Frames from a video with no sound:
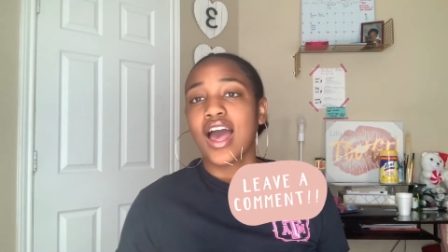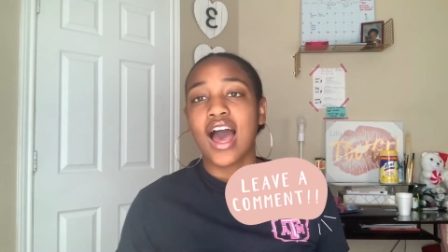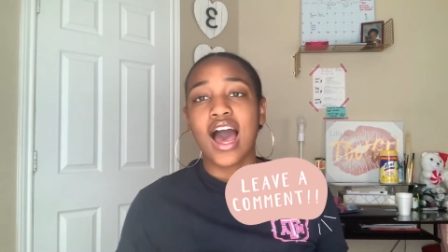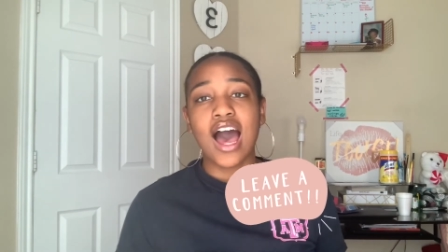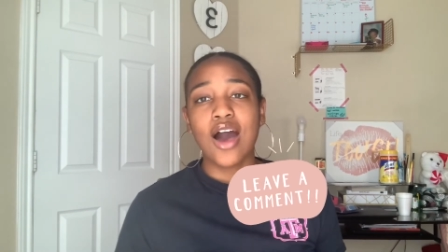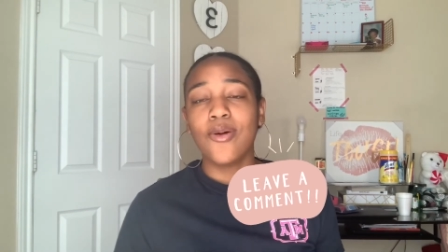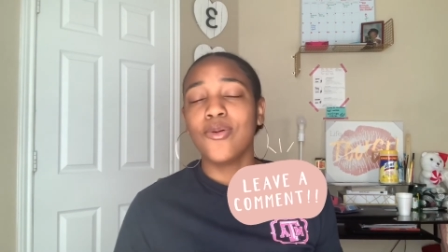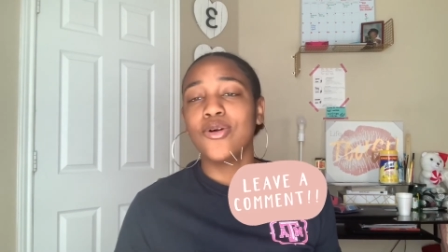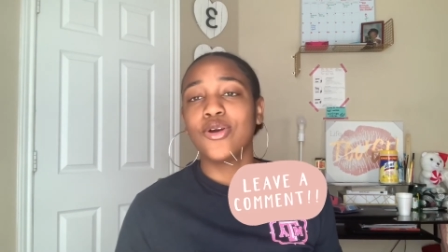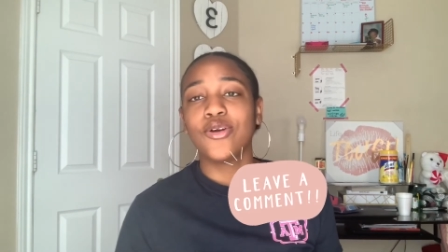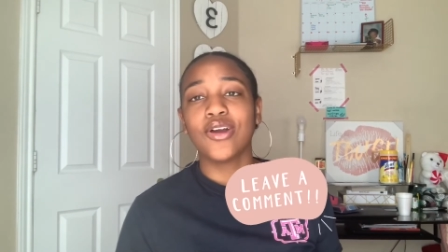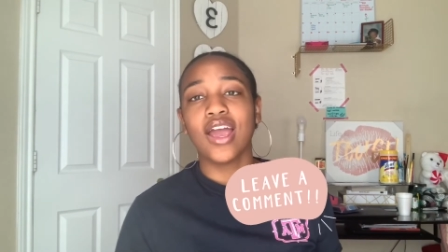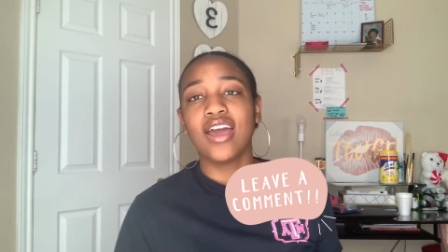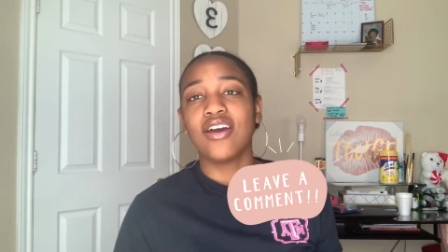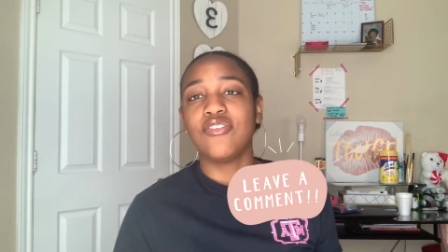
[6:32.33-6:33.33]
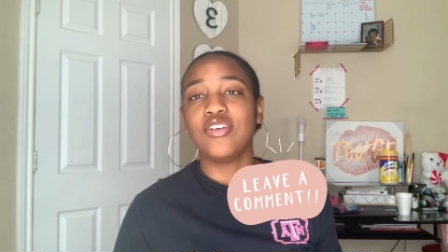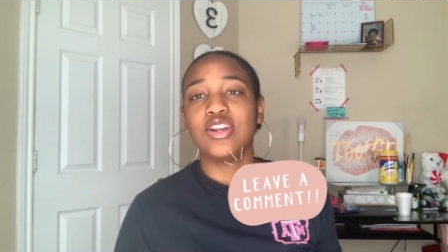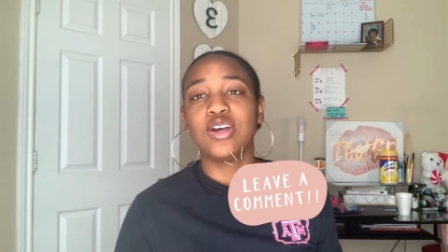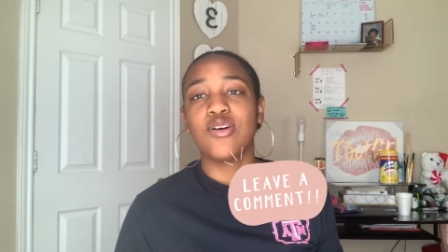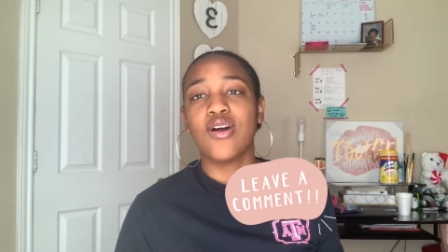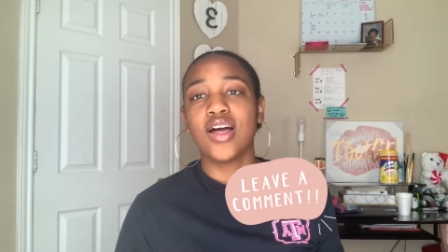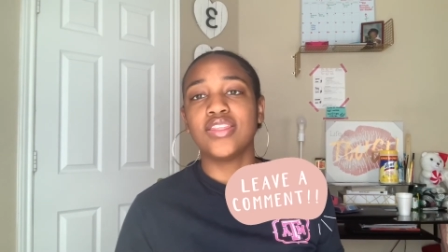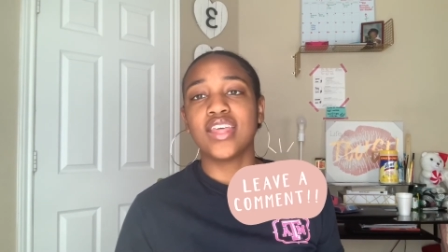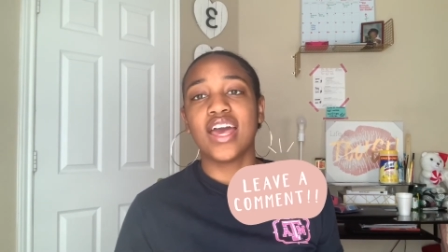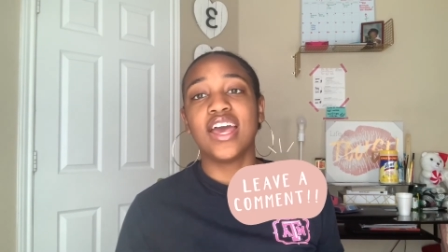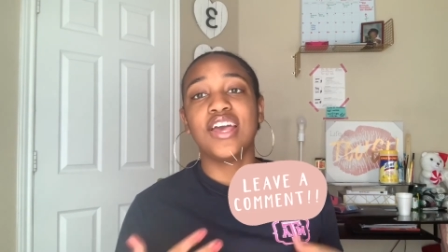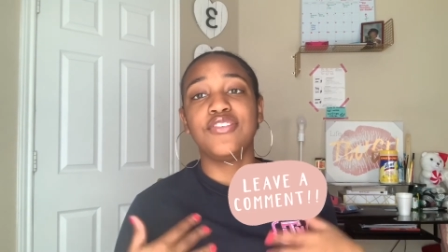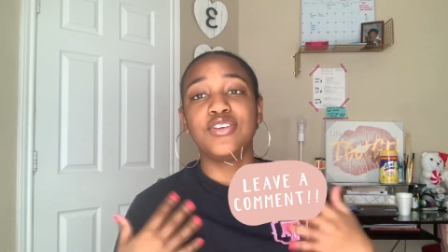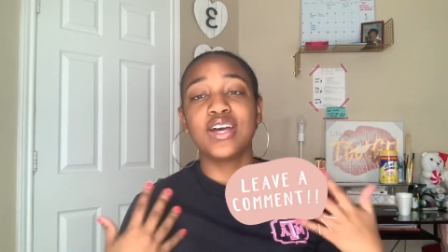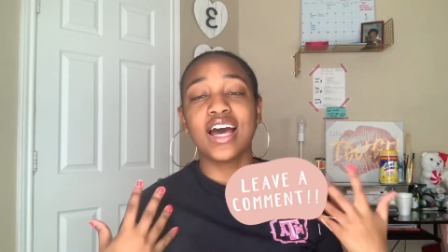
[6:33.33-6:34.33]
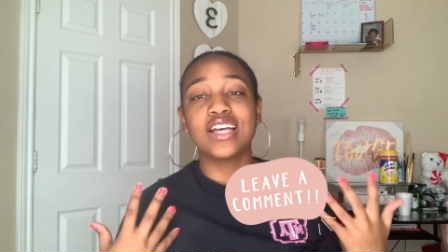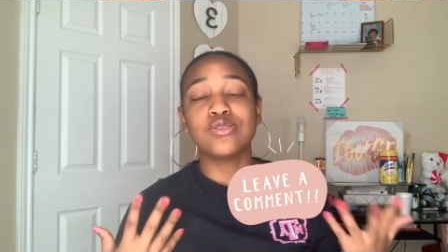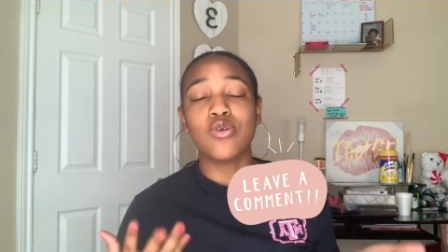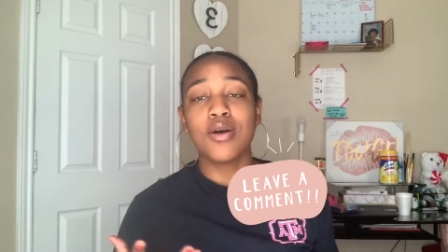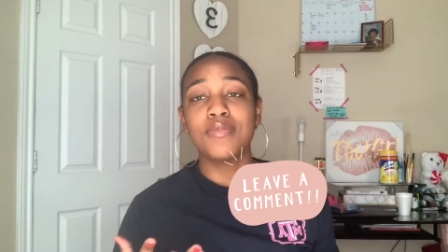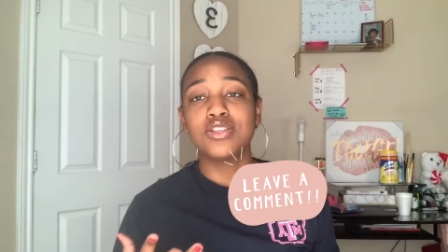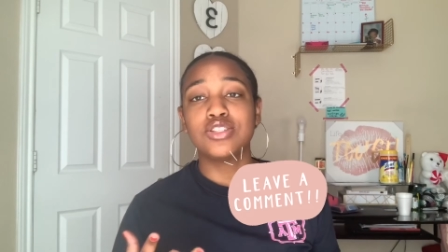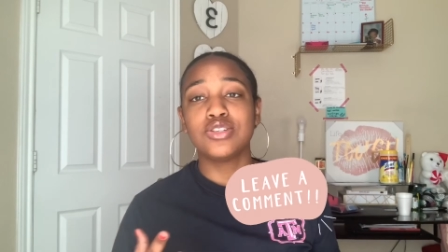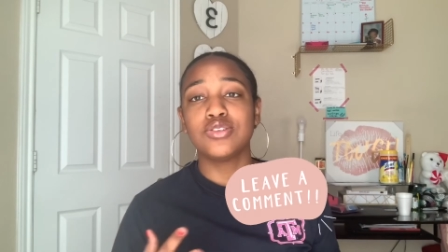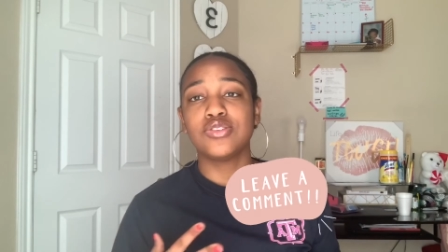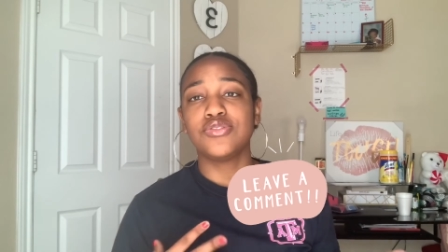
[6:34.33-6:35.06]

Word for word: I will create a video on that if you guys want me to.